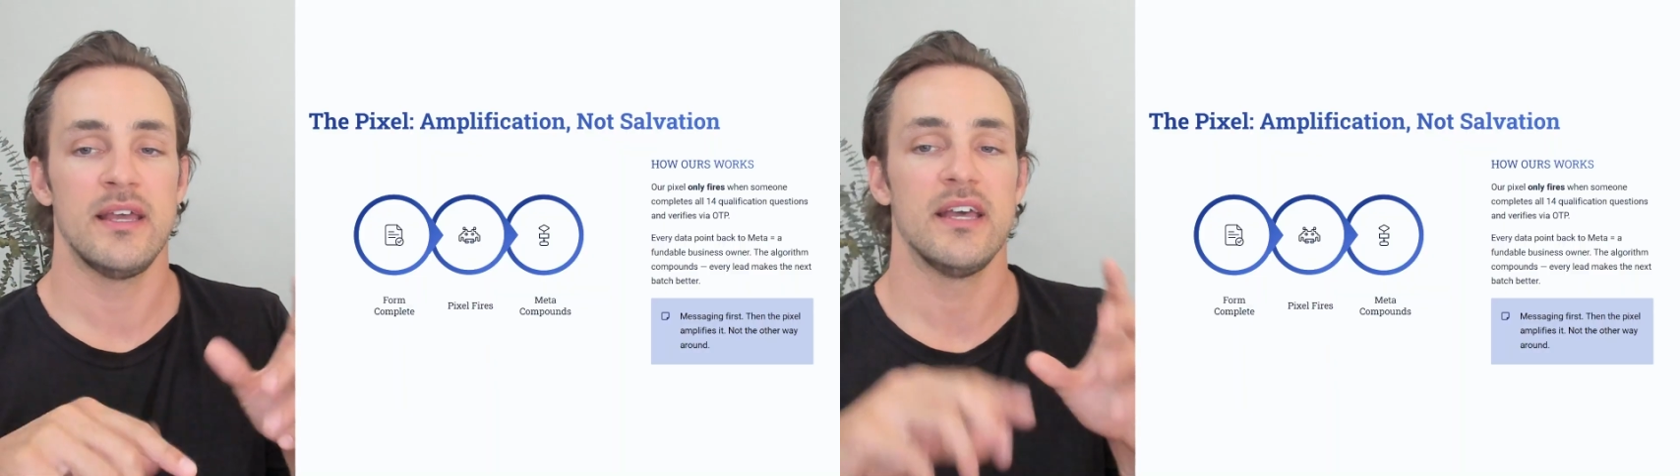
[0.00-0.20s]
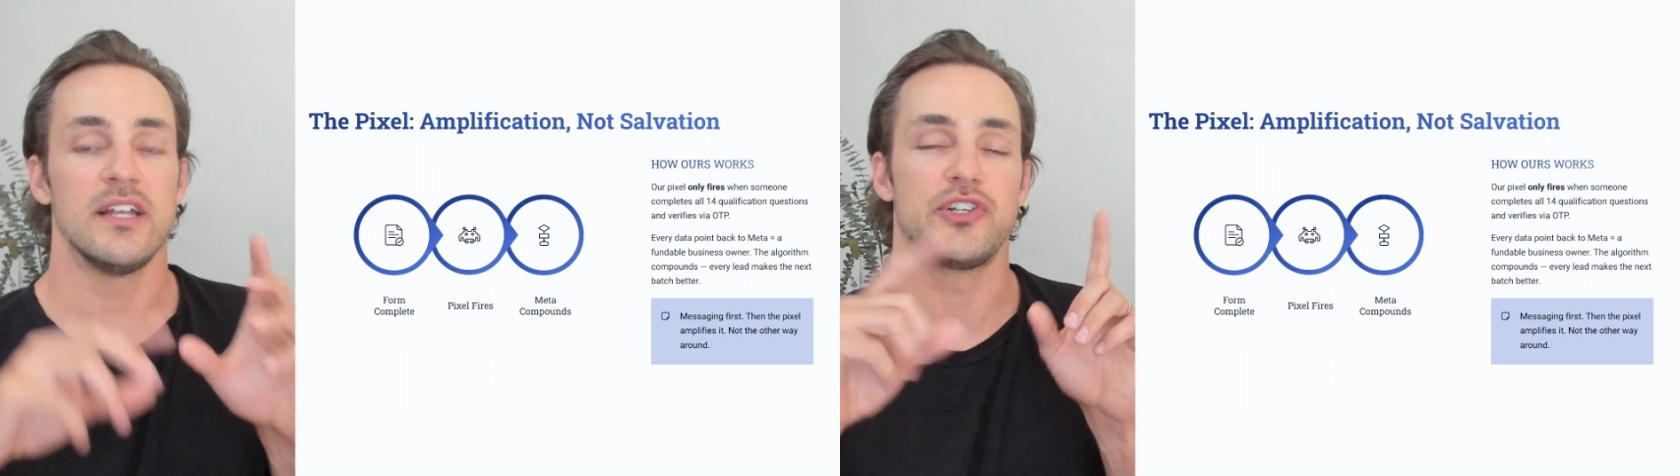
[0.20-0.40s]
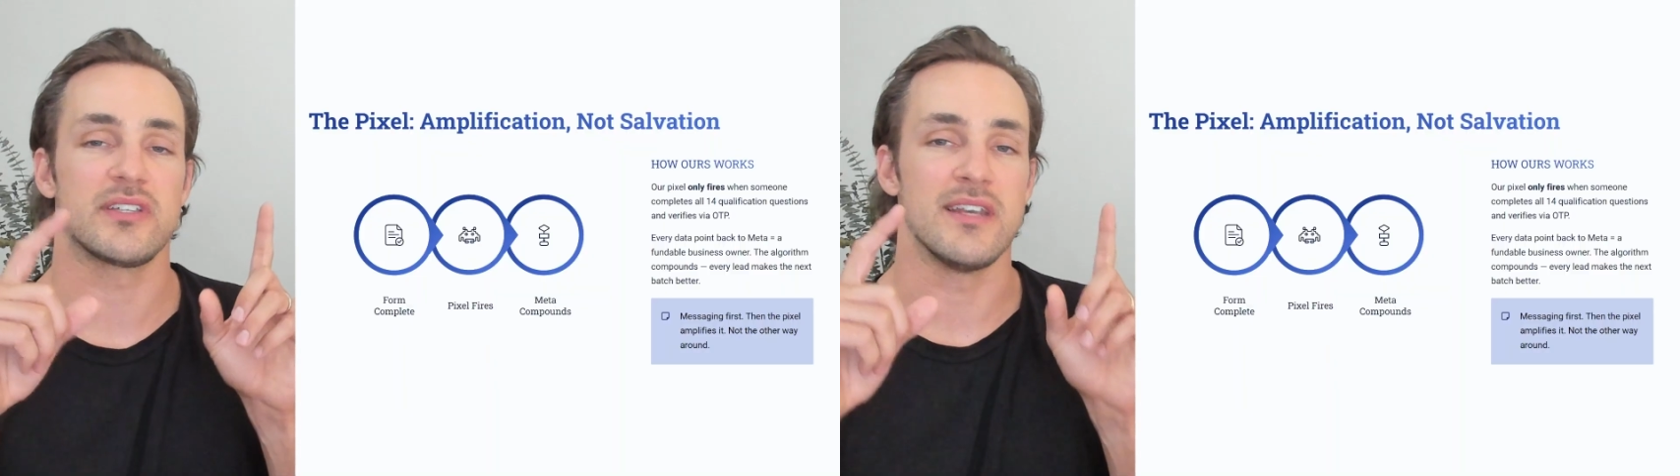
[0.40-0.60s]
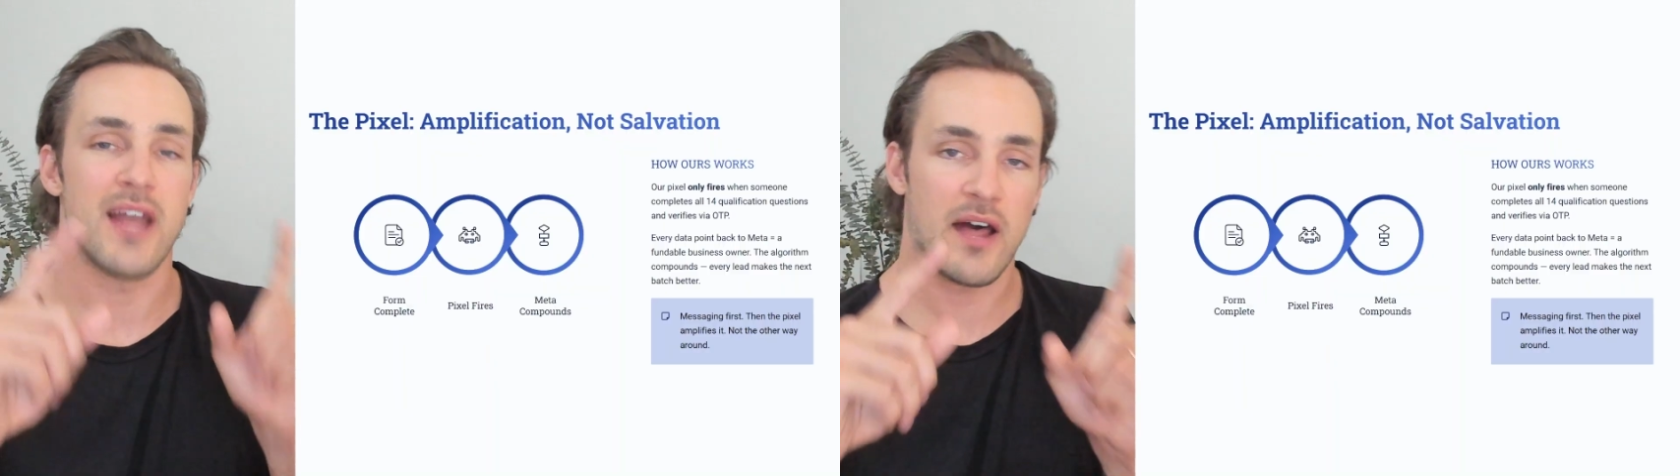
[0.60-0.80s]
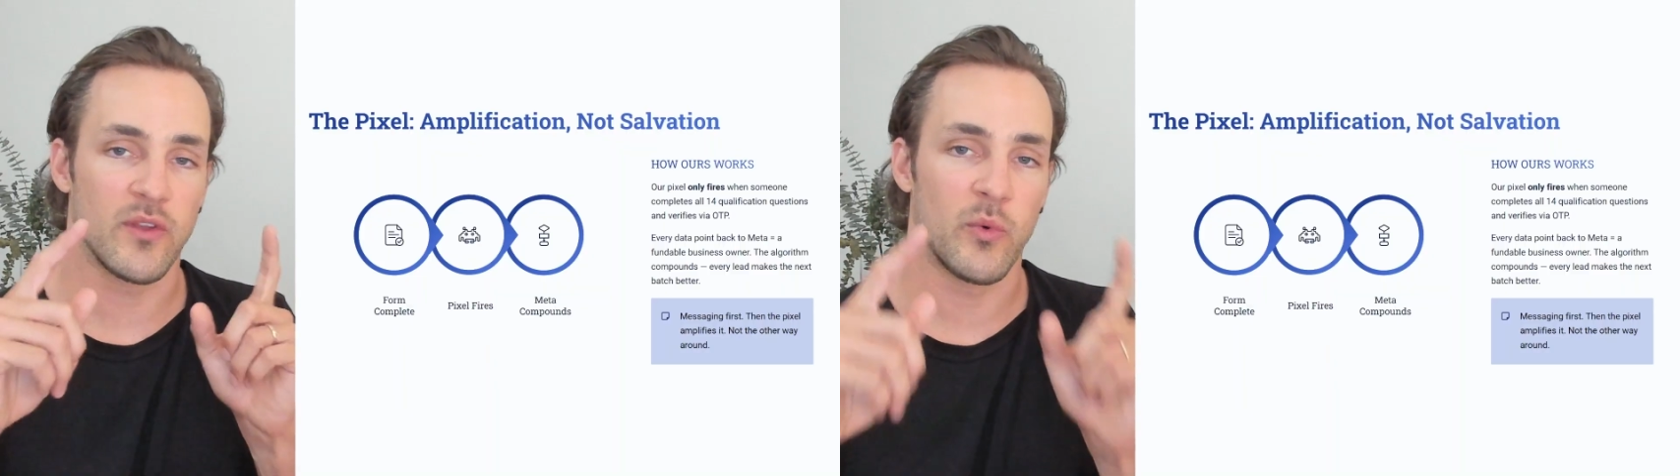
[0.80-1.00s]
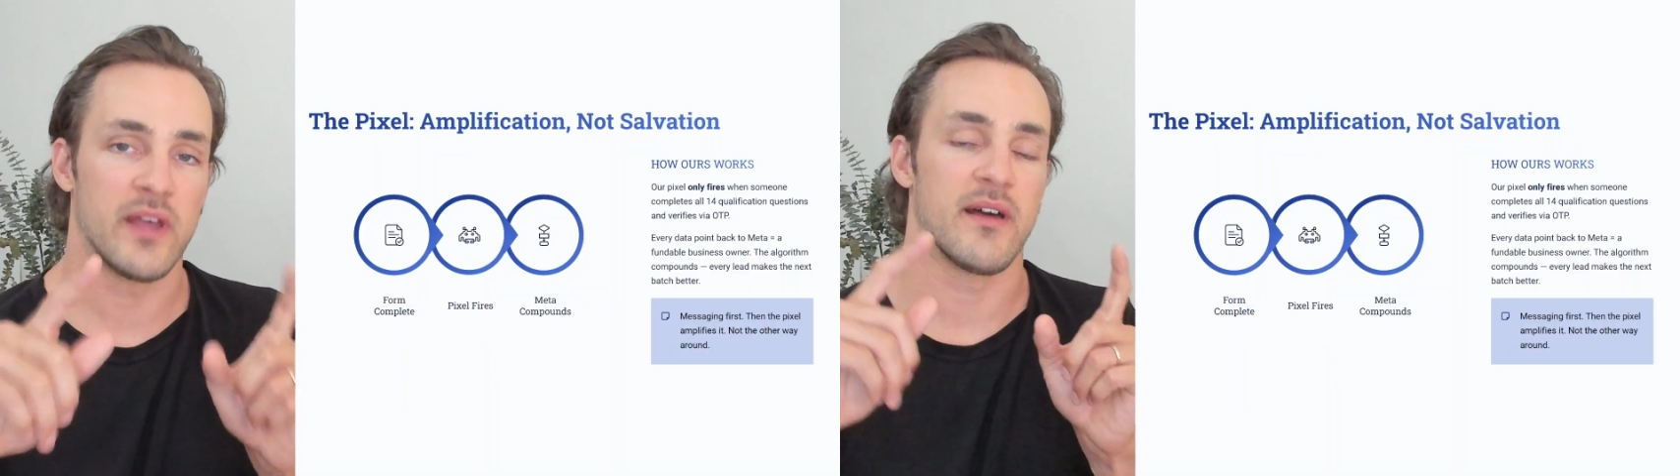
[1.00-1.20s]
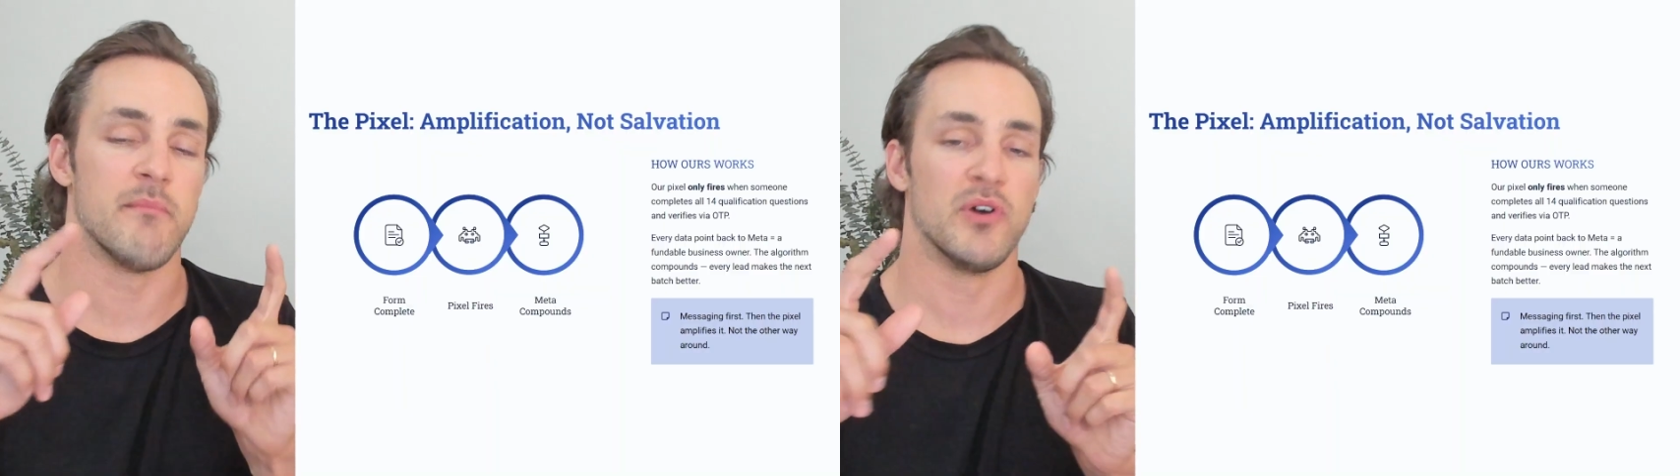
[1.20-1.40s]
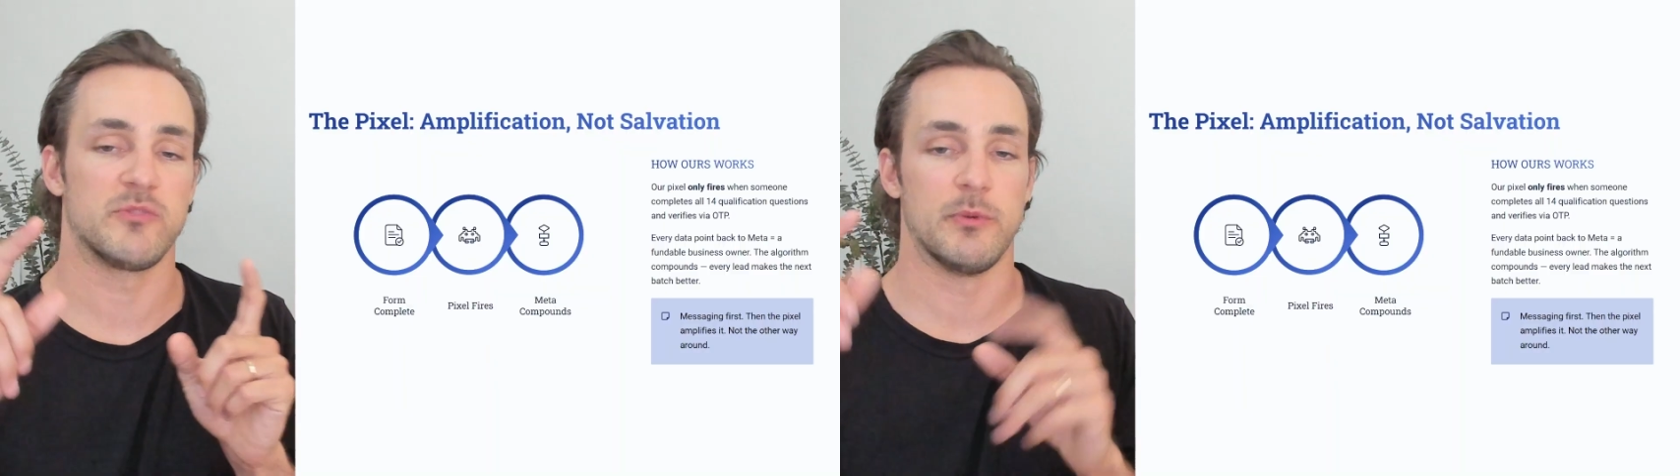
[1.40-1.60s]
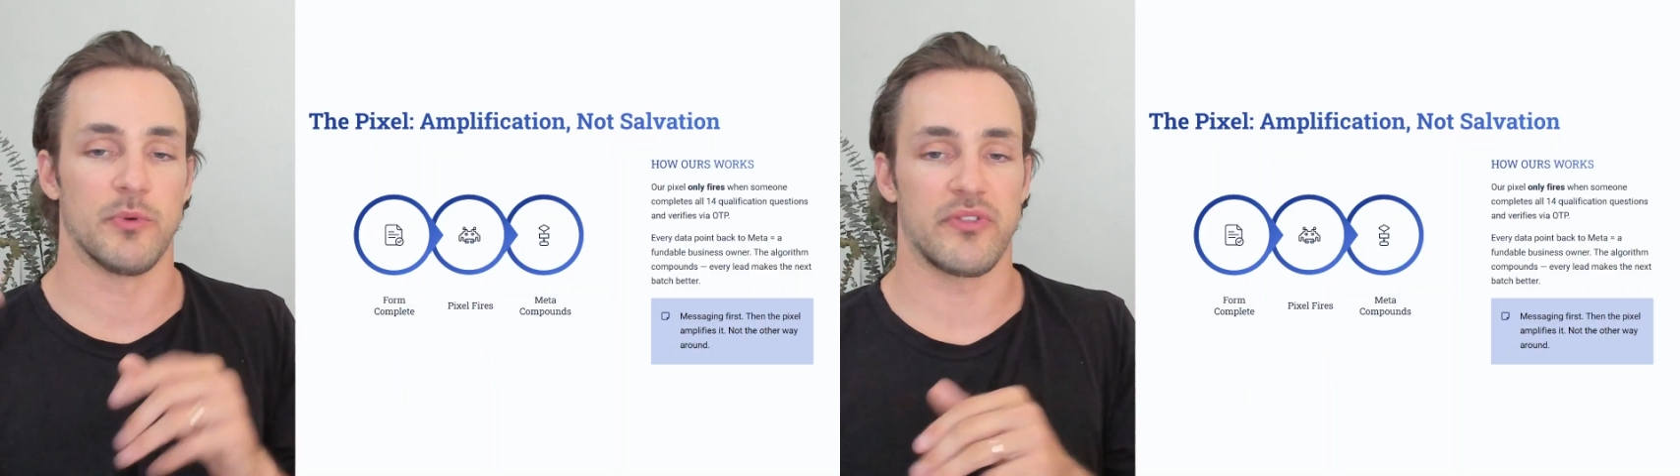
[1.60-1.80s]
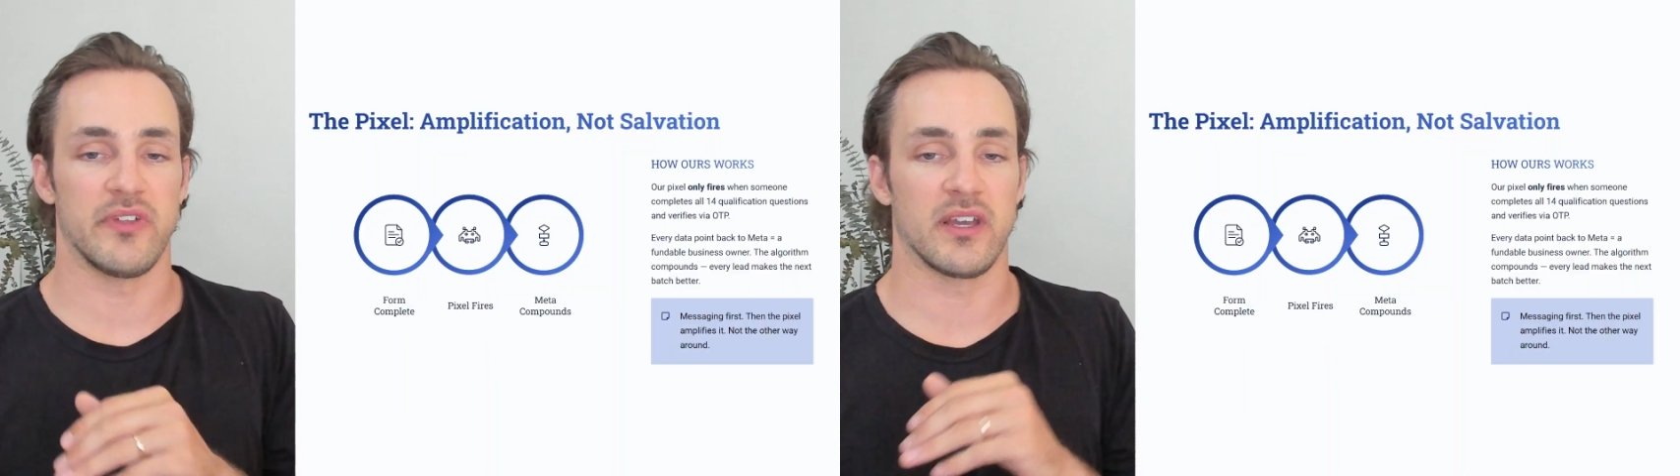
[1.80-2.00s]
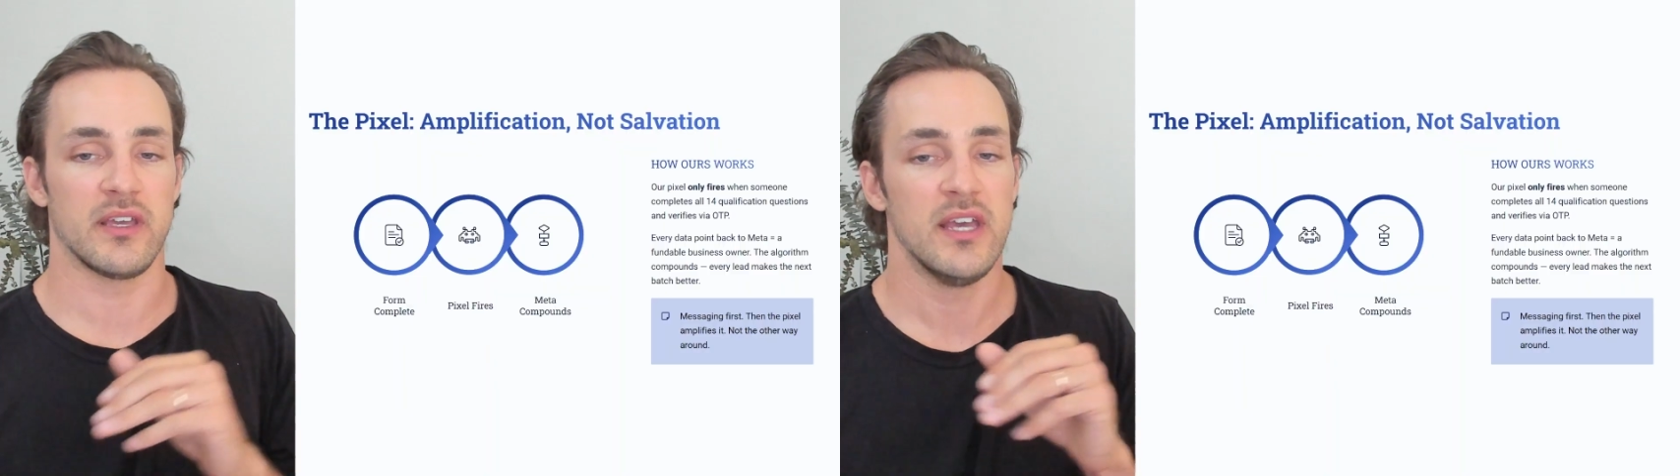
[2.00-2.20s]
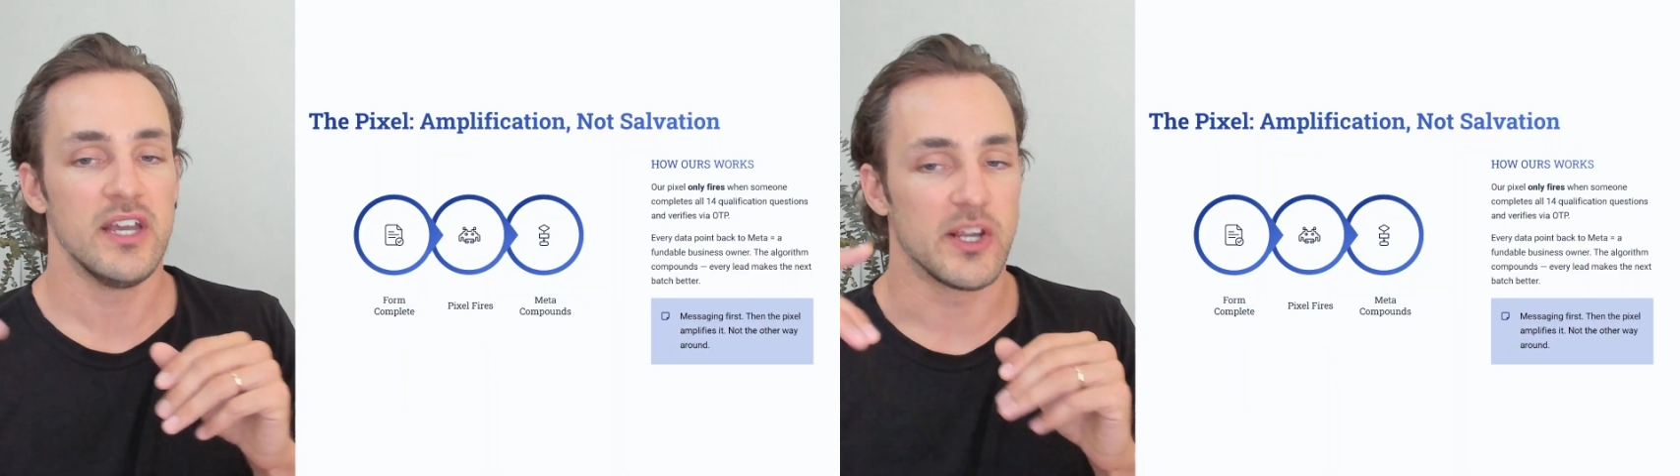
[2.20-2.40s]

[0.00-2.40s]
just not in the way that most people think. Your